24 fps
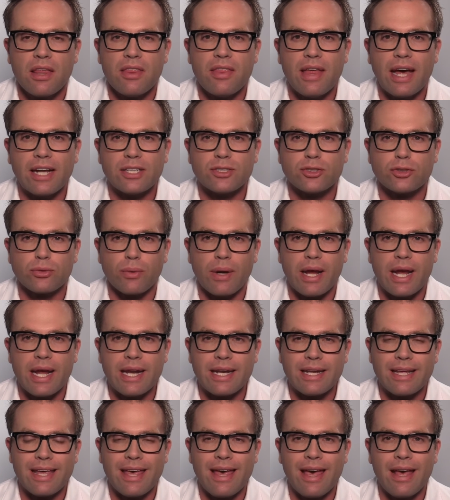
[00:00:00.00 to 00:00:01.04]
that
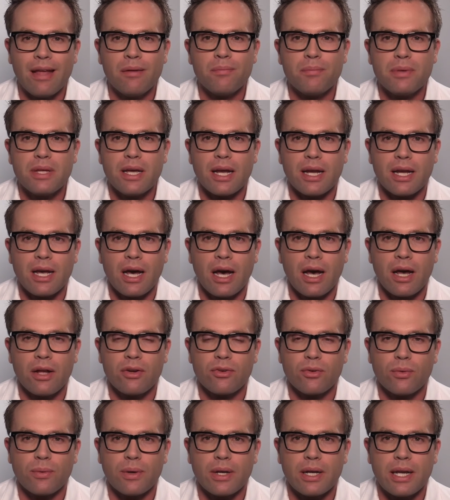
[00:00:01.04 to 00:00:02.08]
drain can be a
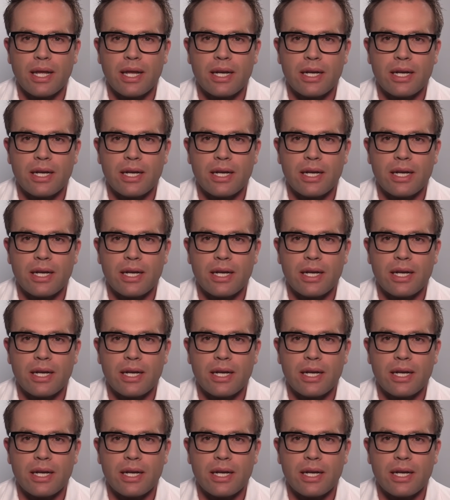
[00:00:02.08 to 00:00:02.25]
conduit